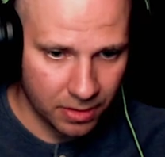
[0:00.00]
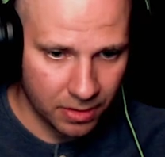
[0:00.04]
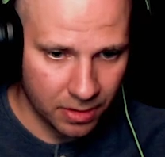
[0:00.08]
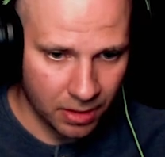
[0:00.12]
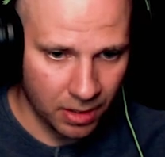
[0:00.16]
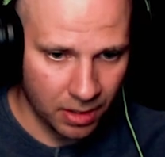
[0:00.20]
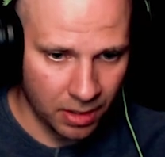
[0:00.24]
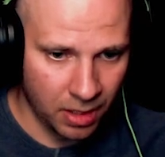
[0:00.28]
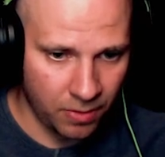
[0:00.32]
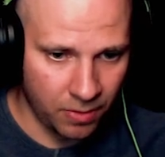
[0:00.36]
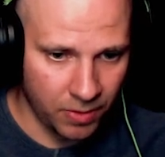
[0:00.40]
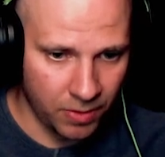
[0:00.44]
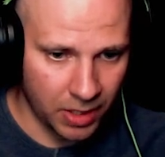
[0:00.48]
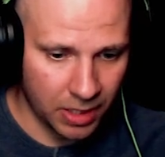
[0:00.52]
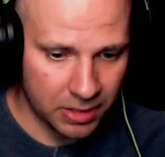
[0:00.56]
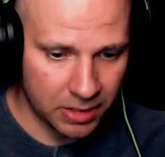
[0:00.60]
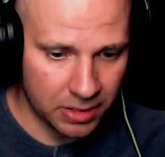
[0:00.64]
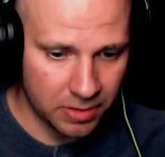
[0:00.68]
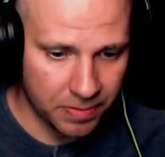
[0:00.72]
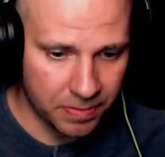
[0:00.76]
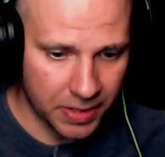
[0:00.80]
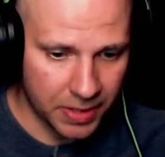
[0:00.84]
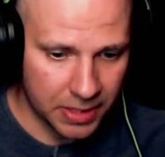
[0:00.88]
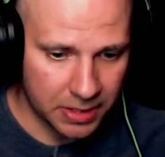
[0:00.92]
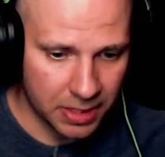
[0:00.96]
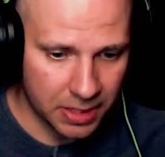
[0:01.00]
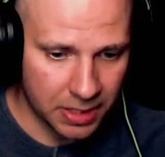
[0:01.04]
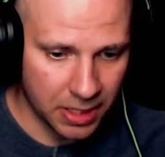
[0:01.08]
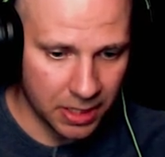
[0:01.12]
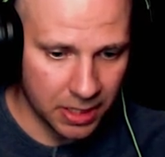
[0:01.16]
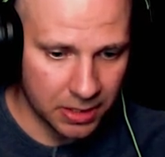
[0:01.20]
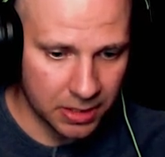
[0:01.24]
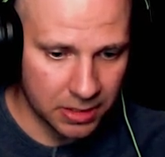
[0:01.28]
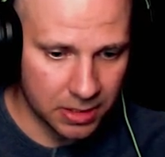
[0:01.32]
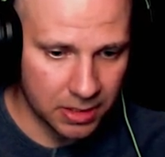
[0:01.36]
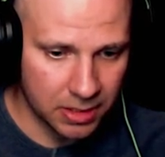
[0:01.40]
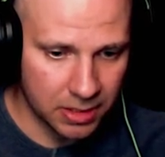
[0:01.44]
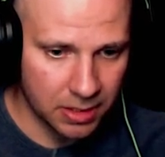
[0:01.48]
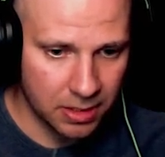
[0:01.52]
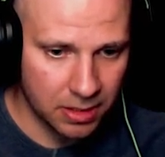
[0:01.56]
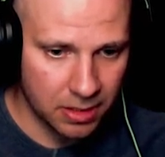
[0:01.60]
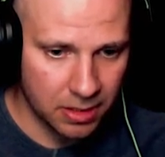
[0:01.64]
Now we get the med kit.